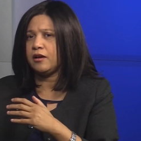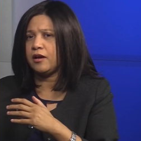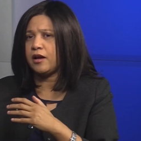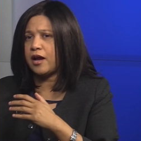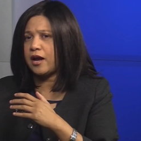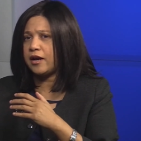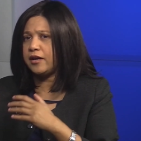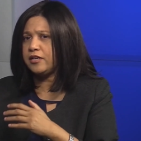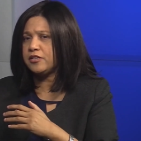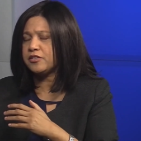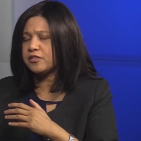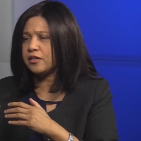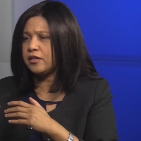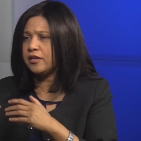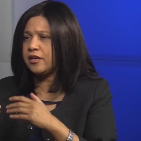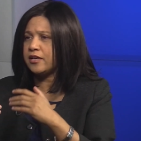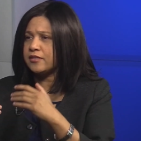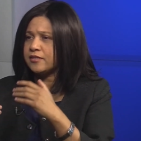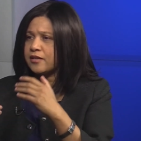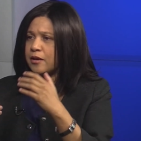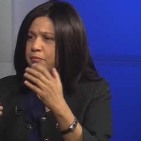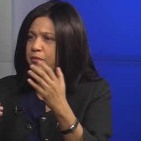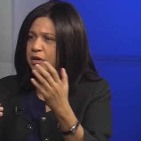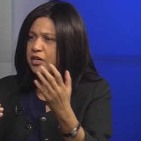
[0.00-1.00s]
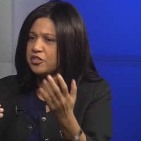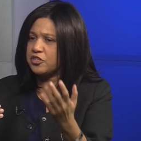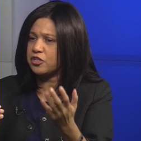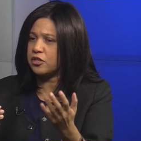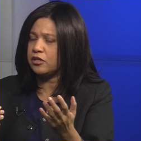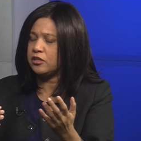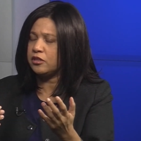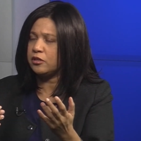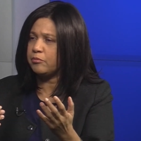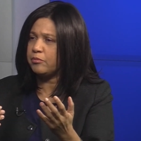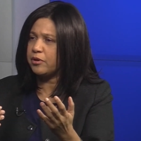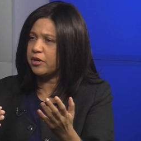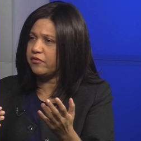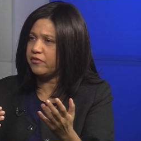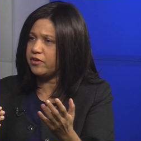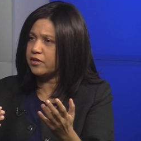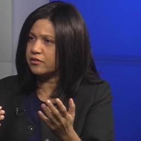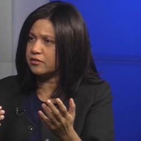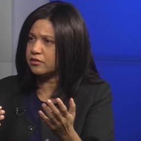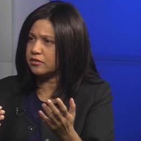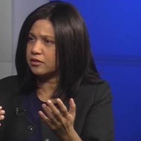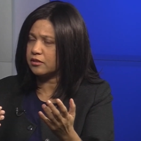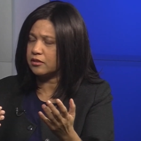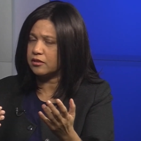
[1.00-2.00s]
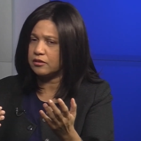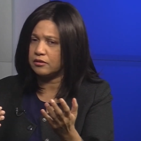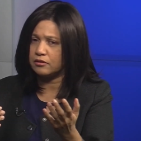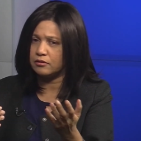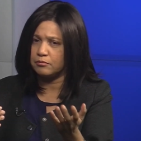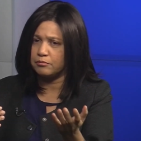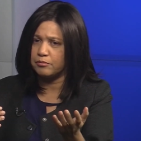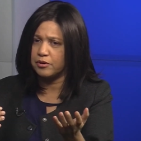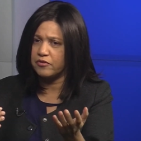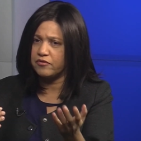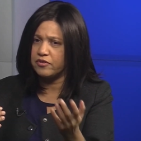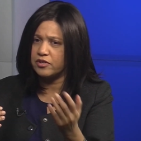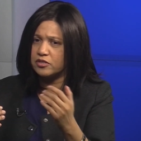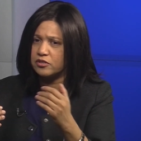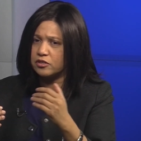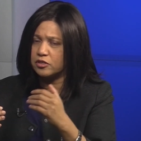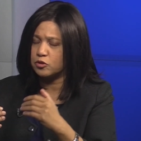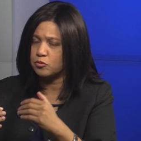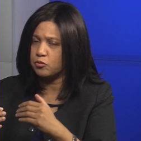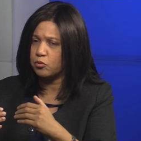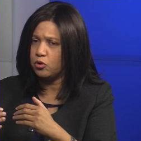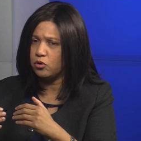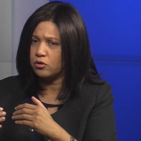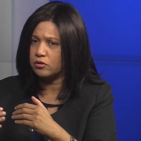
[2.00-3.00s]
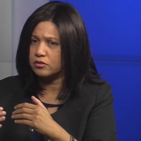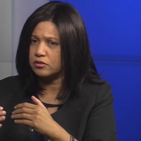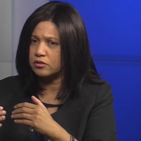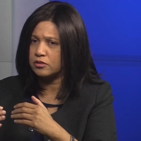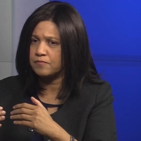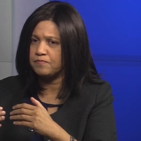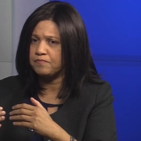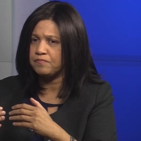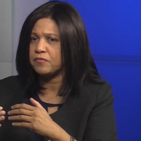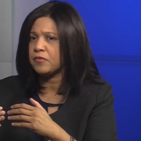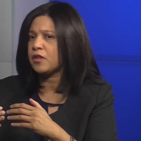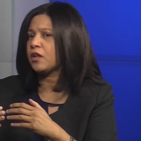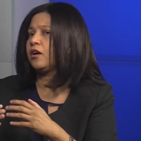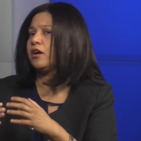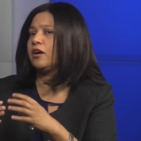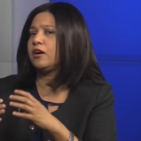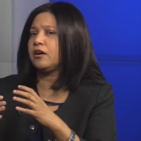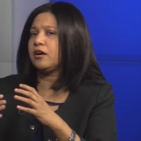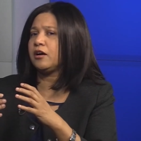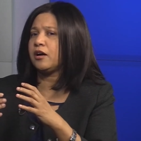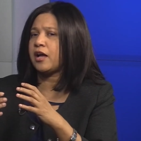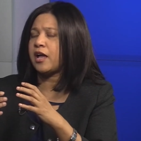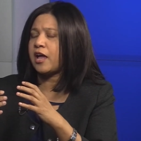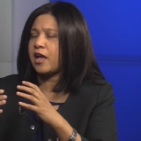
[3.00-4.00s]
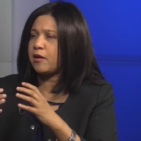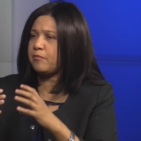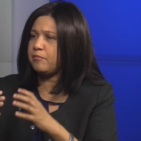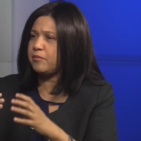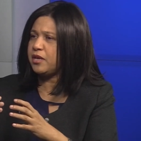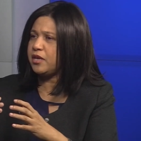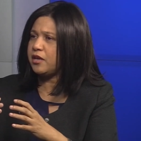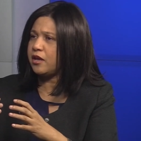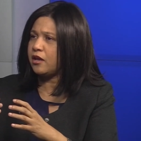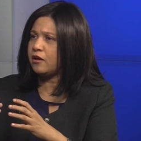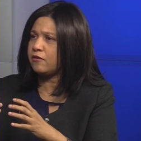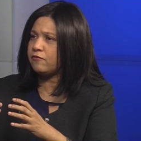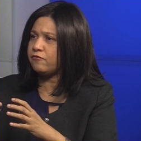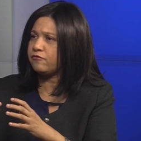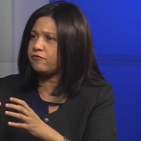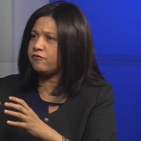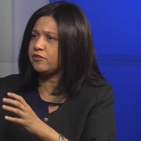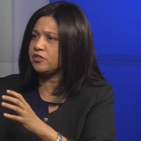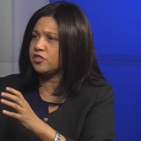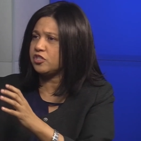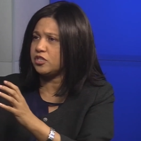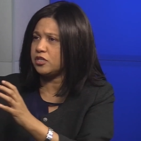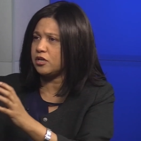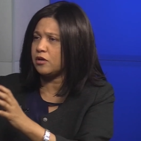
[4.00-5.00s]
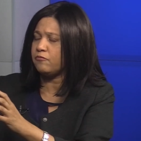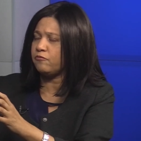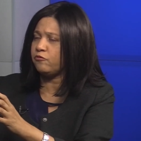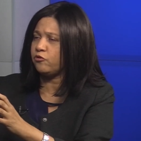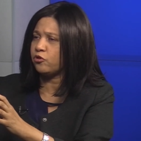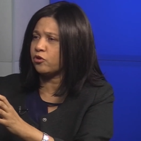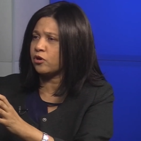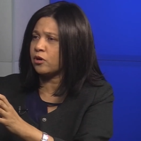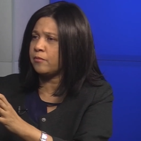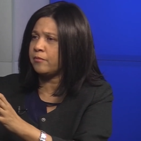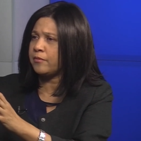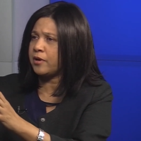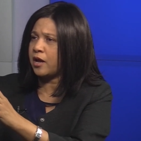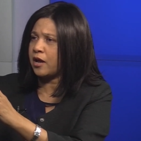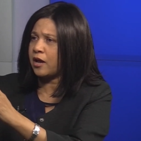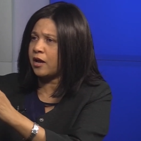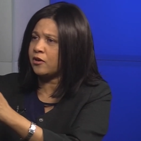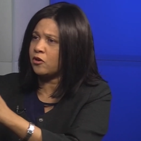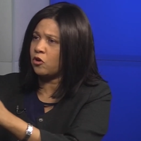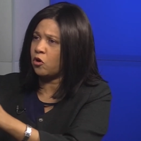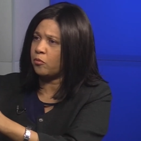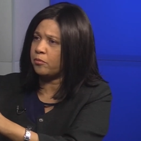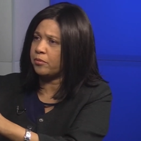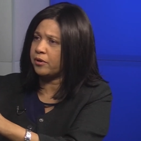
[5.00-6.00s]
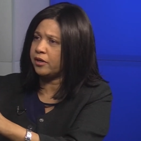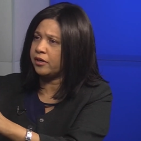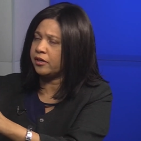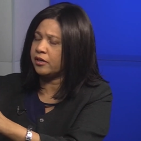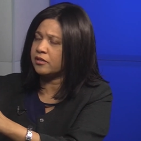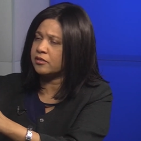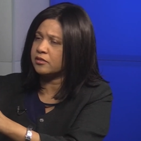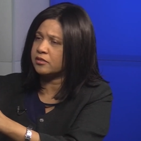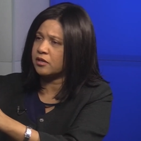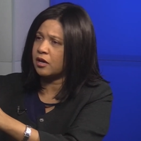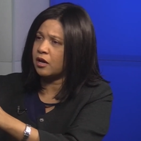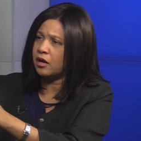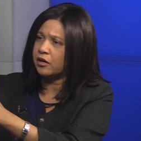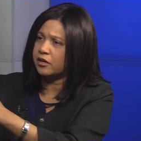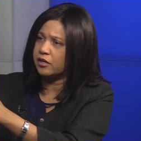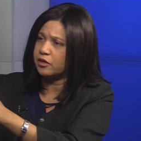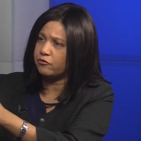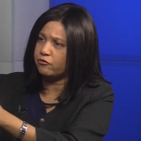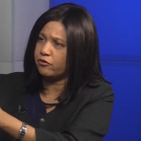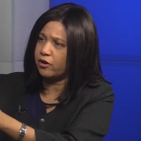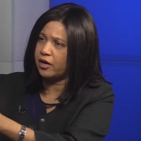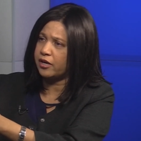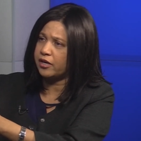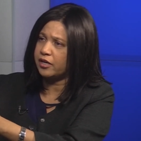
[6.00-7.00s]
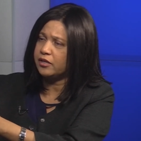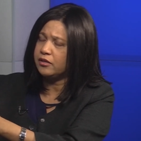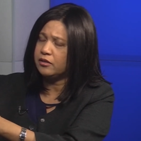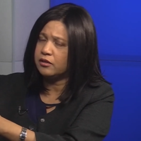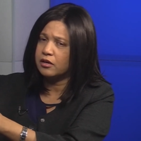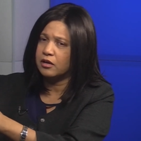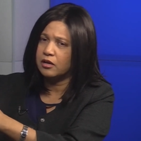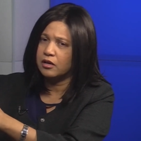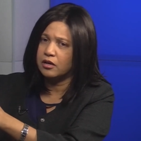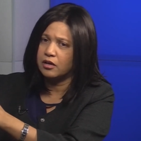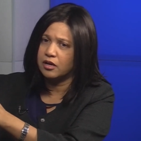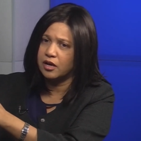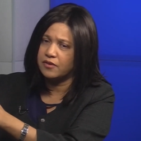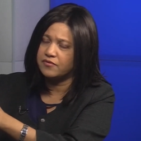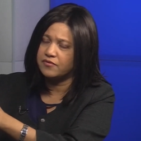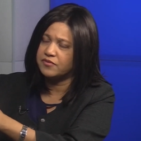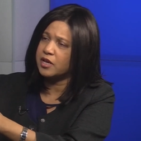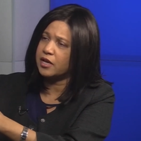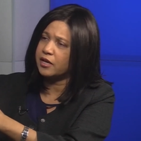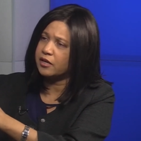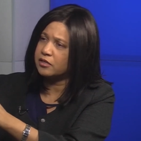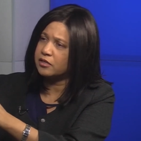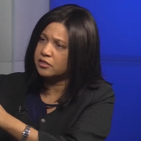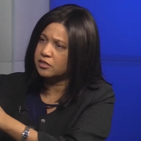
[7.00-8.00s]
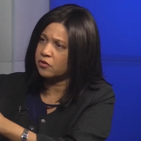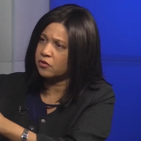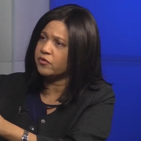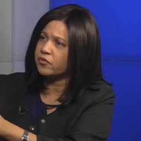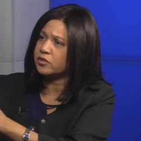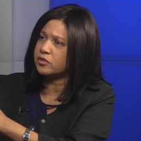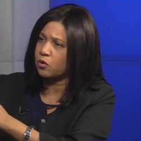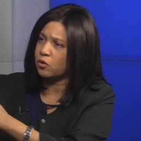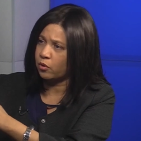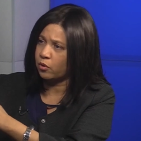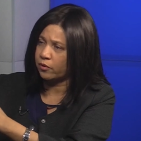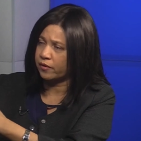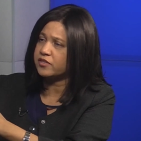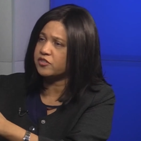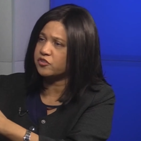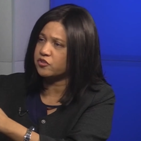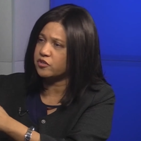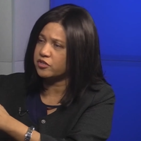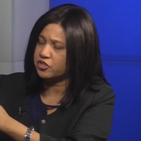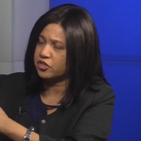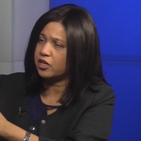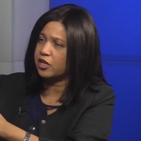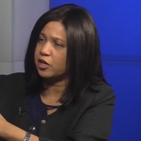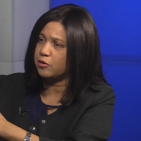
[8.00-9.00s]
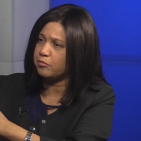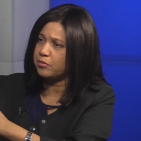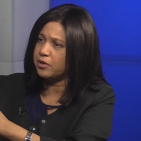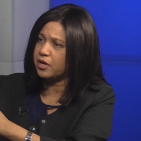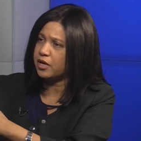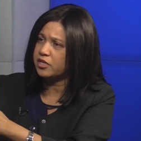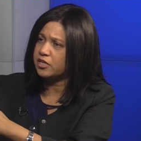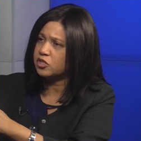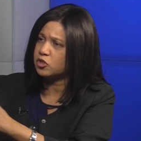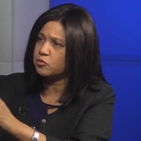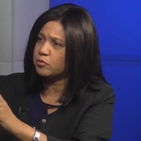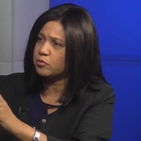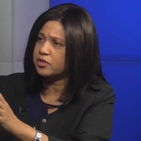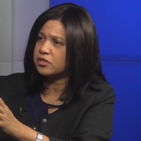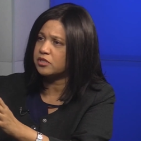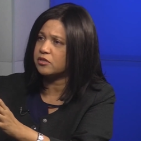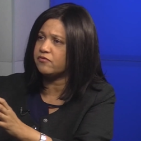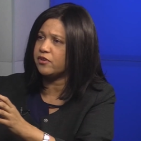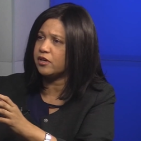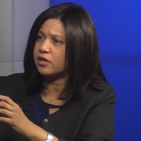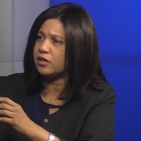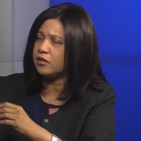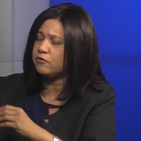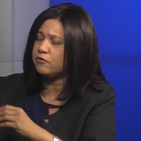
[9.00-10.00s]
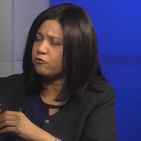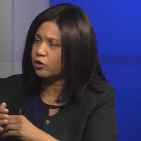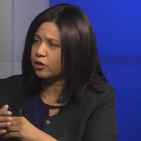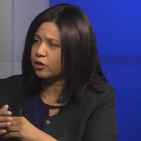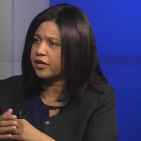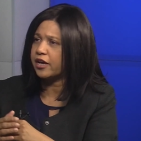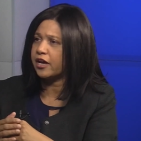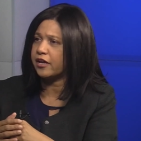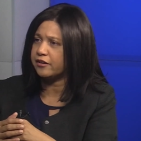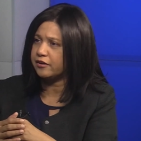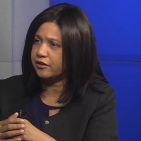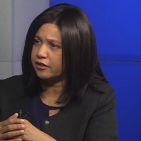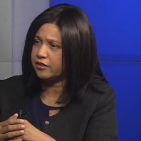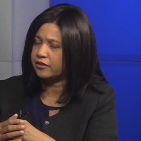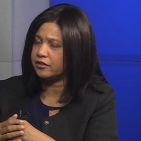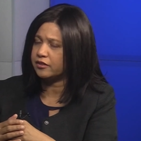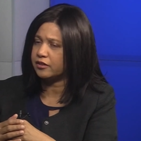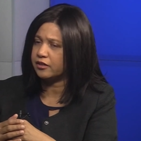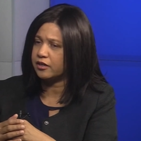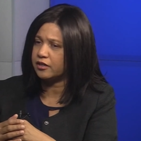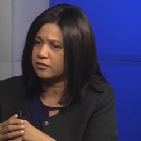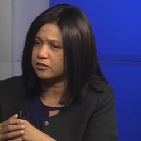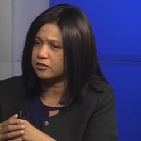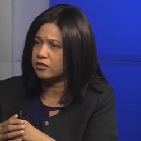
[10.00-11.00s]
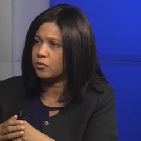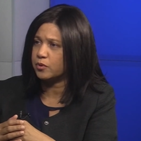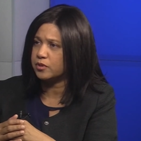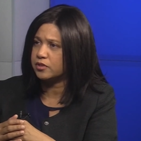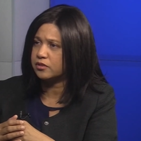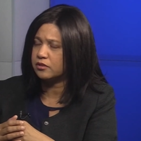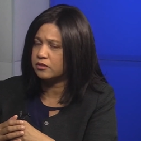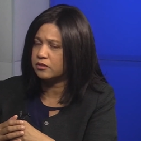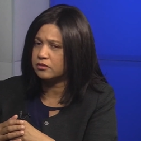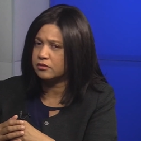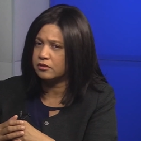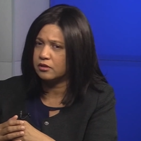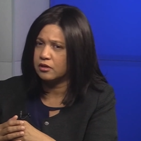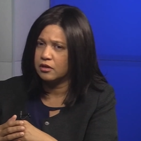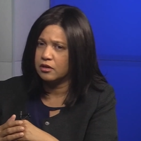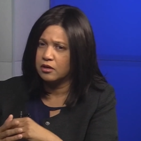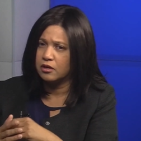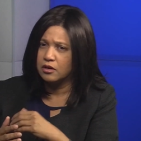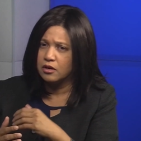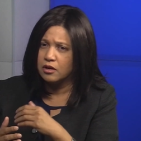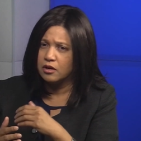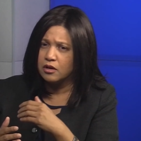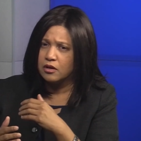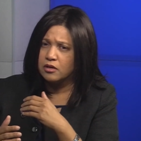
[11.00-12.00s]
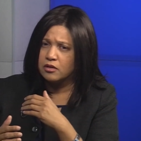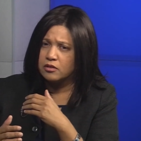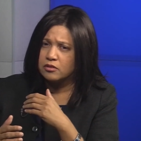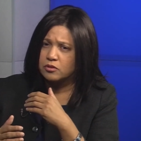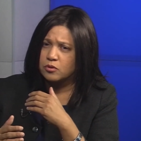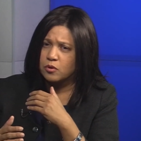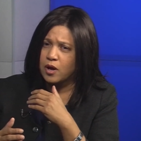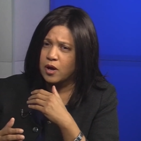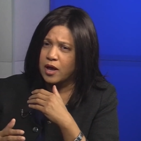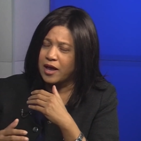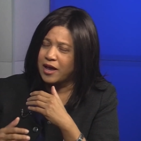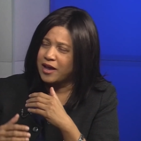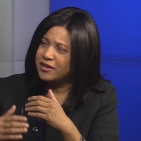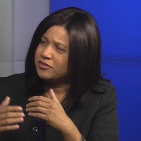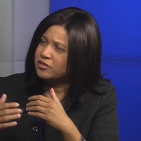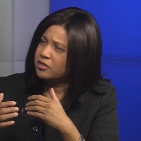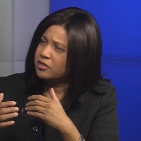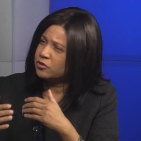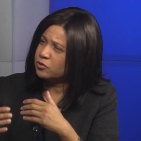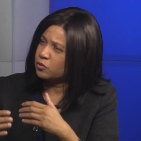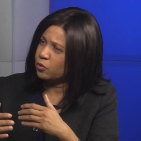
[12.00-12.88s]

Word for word: Uh, additionally, as I mentioned in the previous, uh, previous response, uh, M E F, T M Forum, and operators are defining lifecycle service orchestration A P Is specifically for carrier Ethernet services. So as the